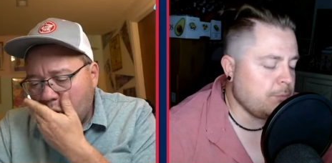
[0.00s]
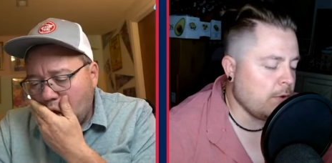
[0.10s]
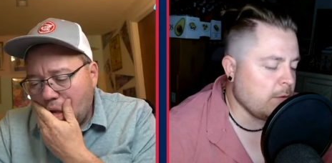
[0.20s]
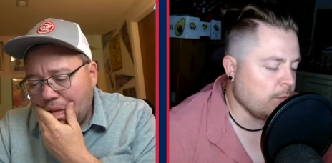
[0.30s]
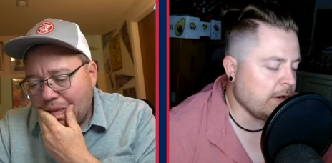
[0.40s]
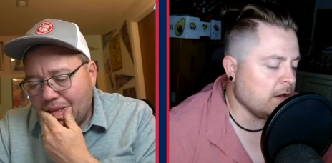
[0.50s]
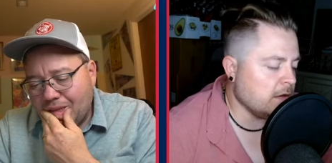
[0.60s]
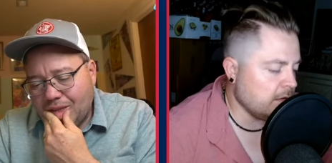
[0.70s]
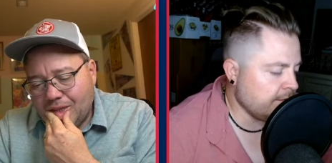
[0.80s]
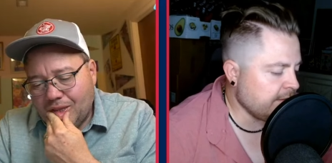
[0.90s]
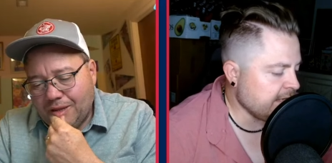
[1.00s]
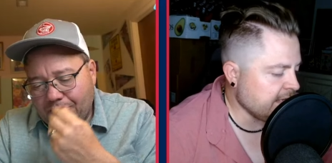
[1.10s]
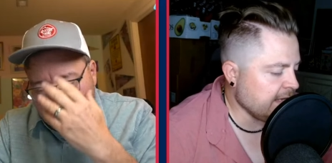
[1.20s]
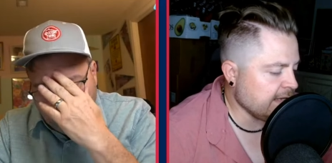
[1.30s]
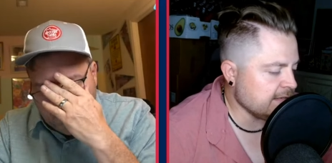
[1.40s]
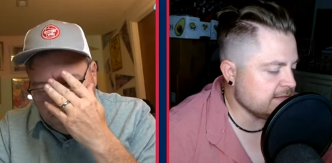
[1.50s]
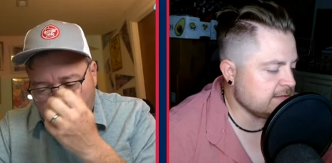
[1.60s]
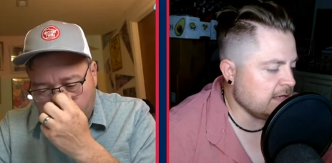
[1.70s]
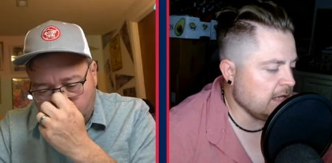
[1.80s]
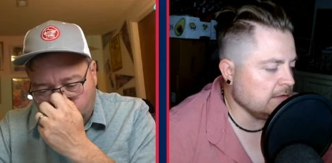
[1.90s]
Speaker 1: a point where he
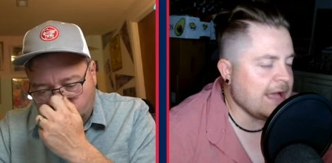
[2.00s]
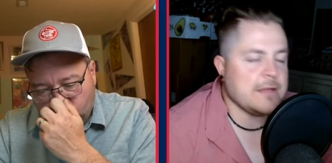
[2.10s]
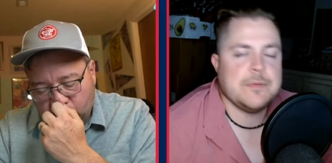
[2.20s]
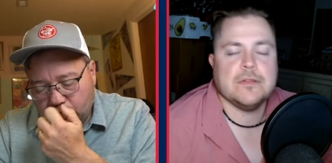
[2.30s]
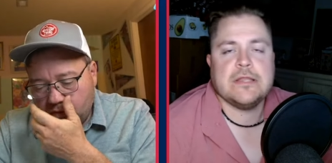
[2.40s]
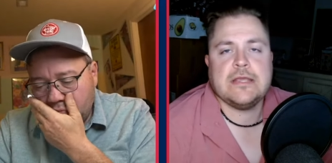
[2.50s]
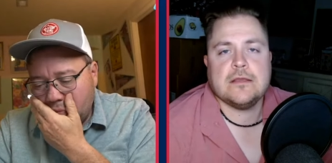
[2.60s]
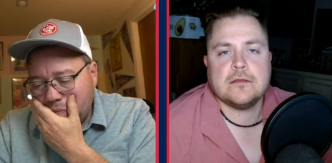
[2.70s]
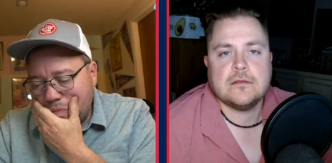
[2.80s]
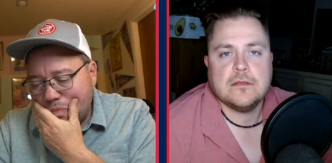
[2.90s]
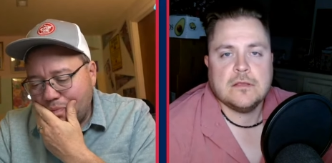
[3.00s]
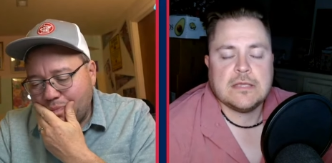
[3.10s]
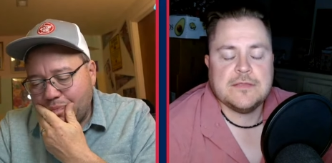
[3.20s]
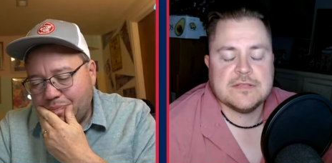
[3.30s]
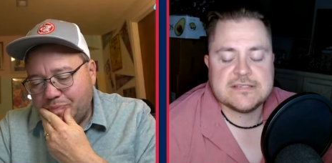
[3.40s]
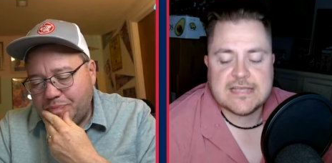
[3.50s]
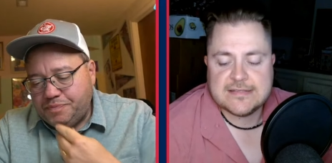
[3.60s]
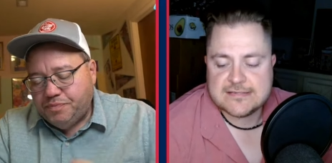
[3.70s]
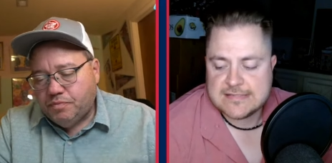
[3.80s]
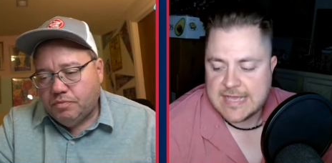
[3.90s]
is a liability in the
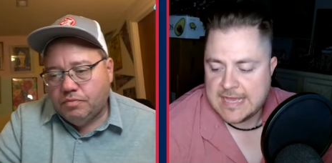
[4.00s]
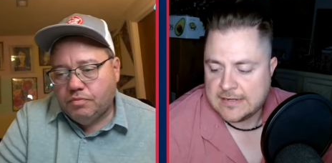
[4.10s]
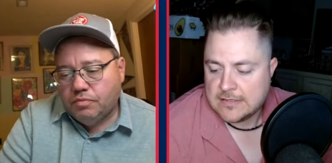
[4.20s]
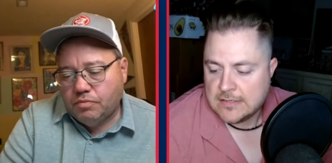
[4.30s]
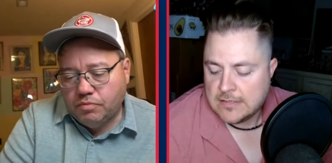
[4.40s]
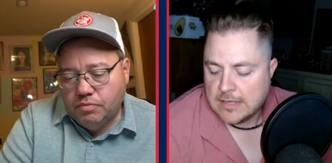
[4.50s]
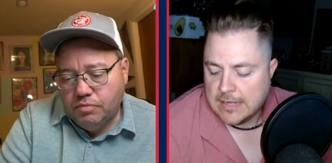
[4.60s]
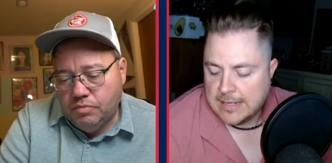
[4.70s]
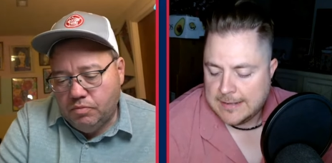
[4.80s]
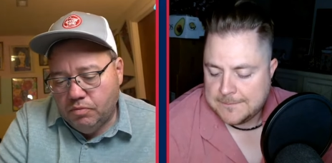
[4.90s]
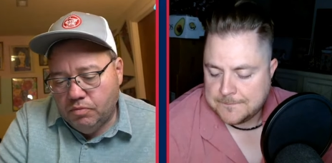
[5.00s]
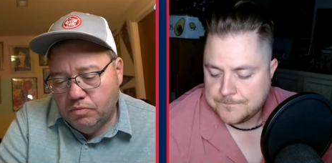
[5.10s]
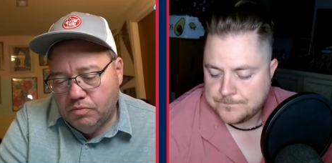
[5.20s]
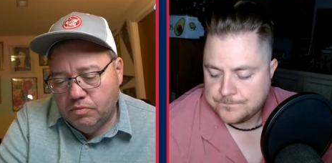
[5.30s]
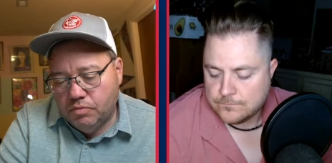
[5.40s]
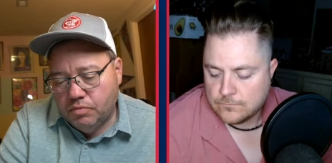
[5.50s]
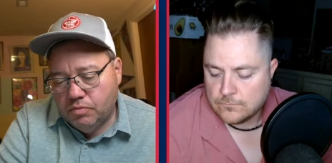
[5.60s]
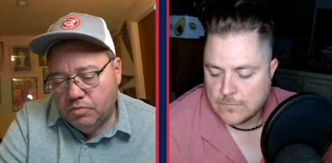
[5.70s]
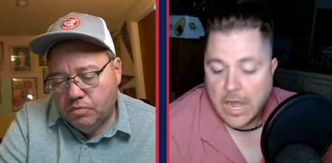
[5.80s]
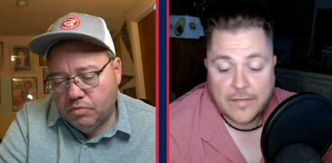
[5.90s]
sense that um,
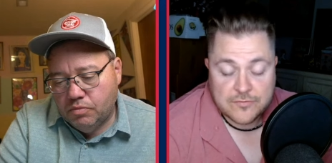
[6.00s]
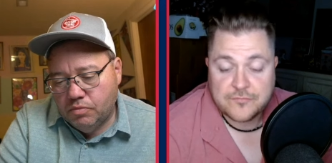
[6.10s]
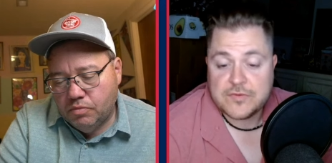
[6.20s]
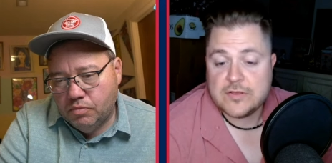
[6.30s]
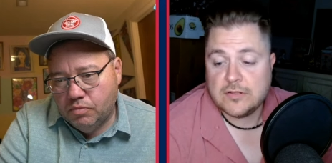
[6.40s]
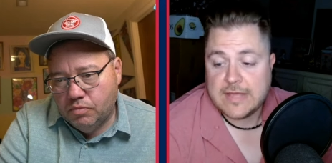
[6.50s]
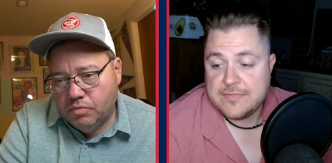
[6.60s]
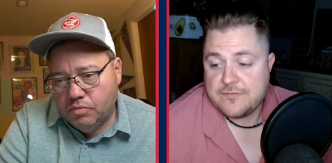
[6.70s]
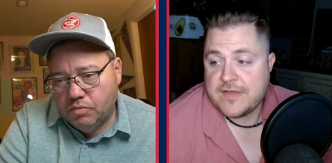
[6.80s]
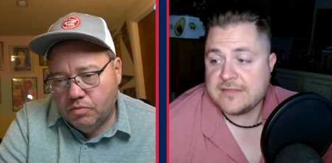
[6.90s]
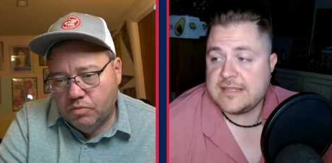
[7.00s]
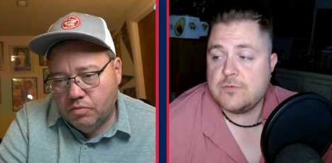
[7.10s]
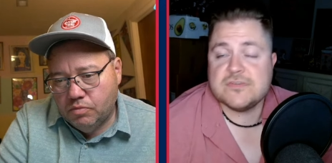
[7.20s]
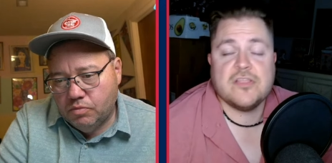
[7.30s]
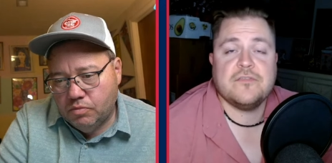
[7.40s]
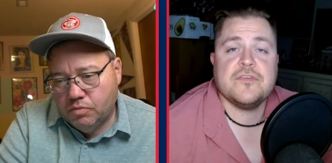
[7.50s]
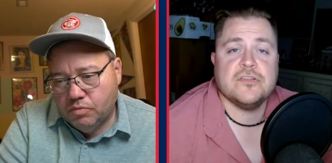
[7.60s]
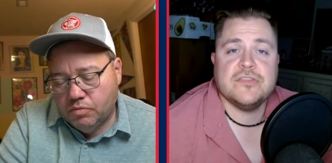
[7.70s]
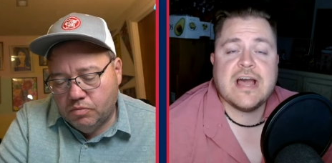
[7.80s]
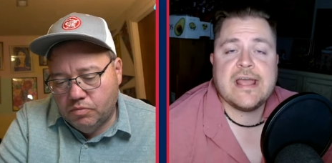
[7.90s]
on the field, and the fact that he was on the
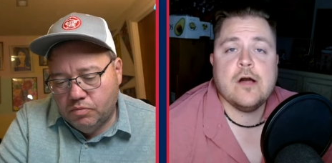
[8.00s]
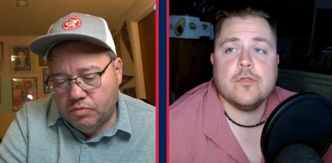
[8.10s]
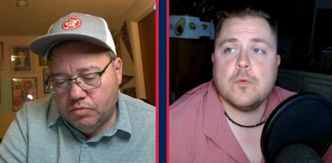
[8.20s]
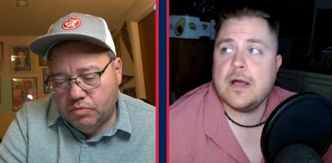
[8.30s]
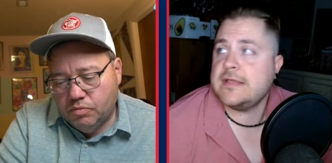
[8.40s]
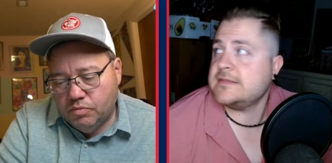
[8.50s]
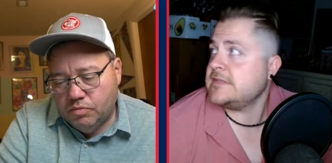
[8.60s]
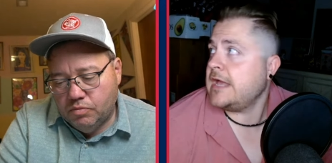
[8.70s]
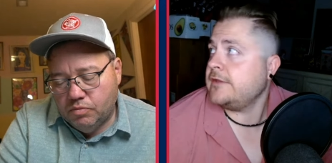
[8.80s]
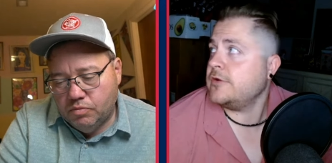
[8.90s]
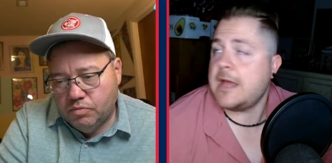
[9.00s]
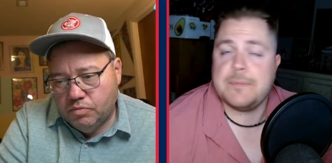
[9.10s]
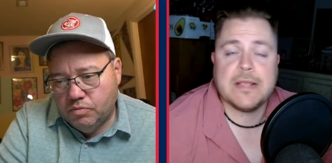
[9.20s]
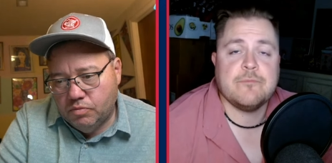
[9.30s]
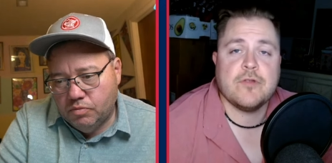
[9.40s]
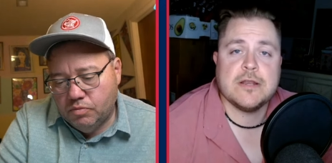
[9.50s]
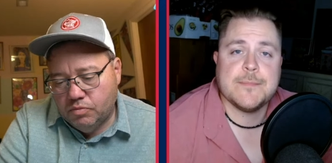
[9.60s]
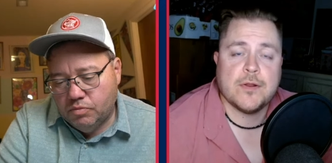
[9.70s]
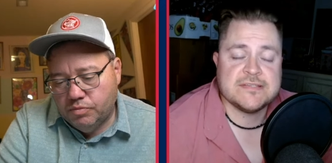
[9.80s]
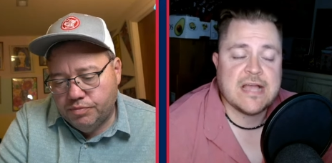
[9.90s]
field not health-wise, not you know not being upfront
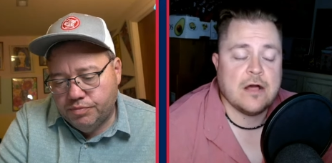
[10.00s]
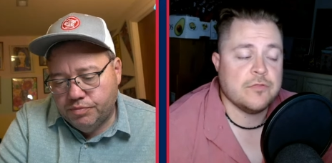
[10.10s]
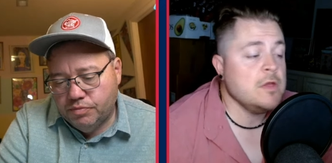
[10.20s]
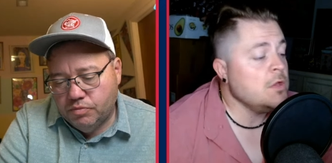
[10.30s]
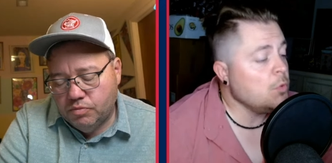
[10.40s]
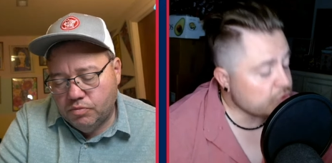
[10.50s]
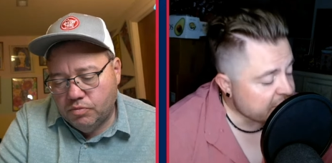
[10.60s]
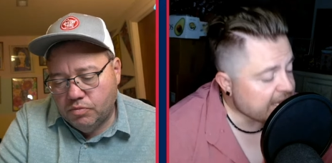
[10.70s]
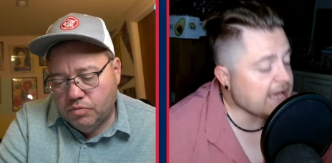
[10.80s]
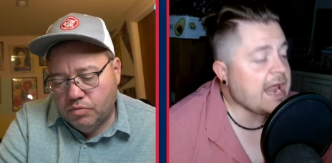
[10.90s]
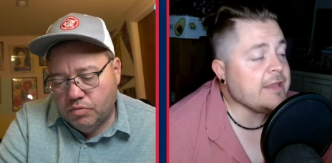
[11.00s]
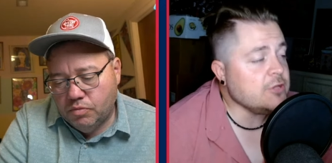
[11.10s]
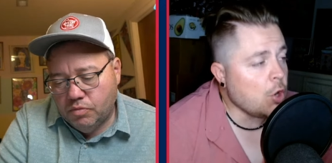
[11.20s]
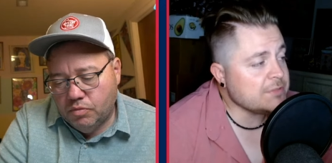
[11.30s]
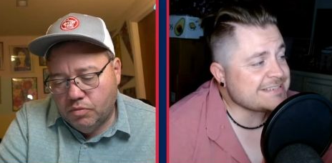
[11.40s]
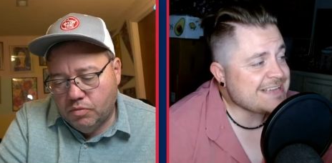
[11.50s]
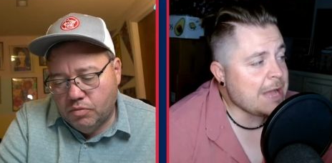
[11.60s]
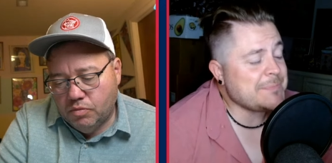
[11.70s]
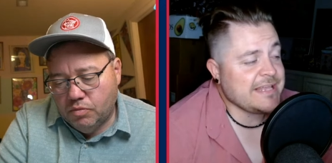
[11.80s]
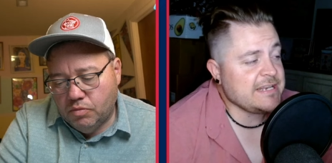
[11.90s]
about his health, which, again, I know is a
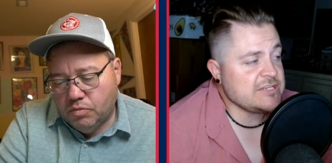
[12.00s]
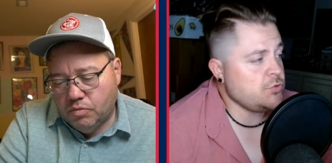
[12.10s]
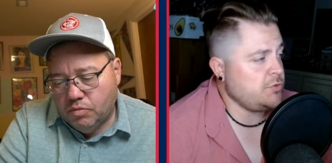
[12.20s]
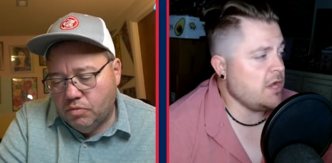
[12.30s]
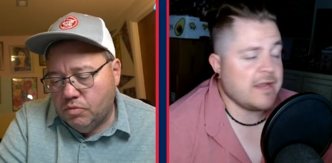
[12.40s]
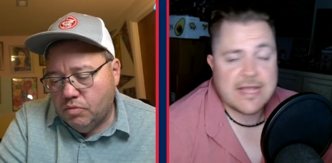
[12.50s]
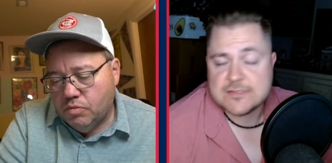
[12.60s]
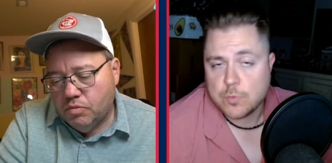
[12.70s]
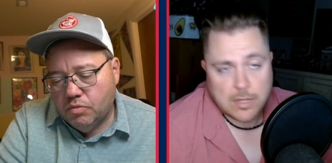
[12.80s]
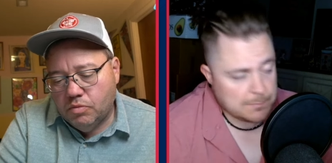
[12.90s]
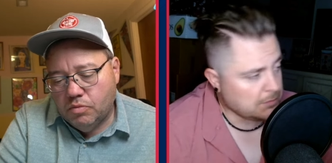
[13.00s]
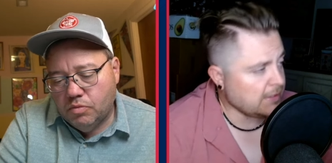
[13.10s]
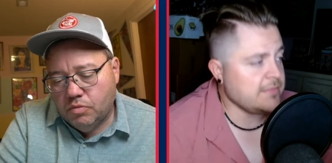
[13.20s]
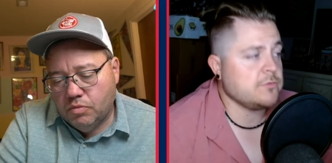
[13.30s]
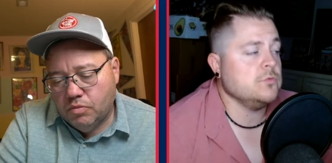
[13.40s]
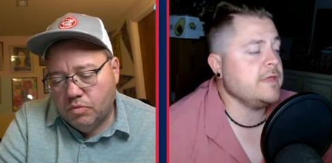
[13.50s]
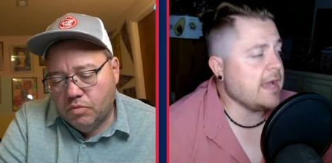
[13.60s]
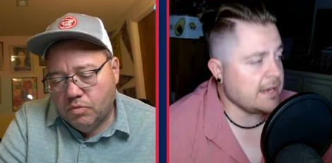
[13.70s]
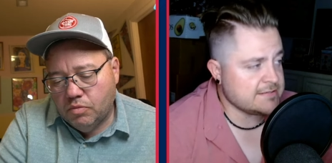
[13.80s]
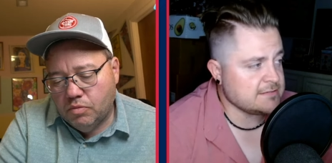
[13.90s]
complicated issue. Young guys want to play through. They
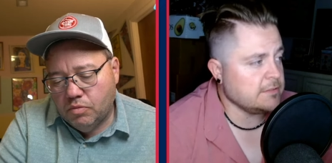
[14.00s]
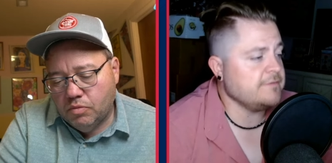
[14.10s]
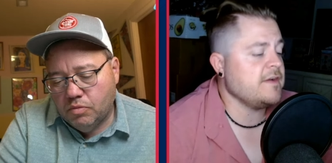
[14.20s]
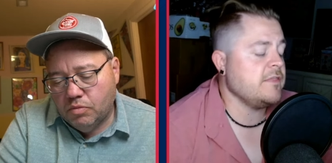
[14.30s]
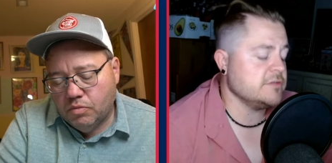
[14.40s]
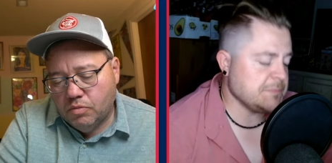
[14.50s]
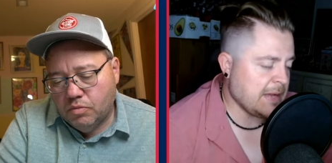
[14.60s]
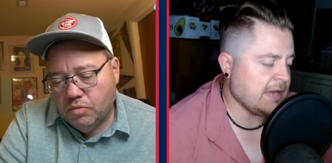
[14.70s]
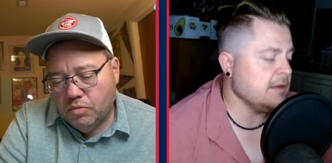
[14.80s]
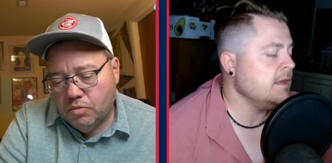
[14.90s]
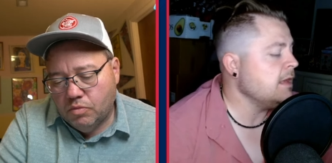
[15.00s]
got to solidify their spot. I'm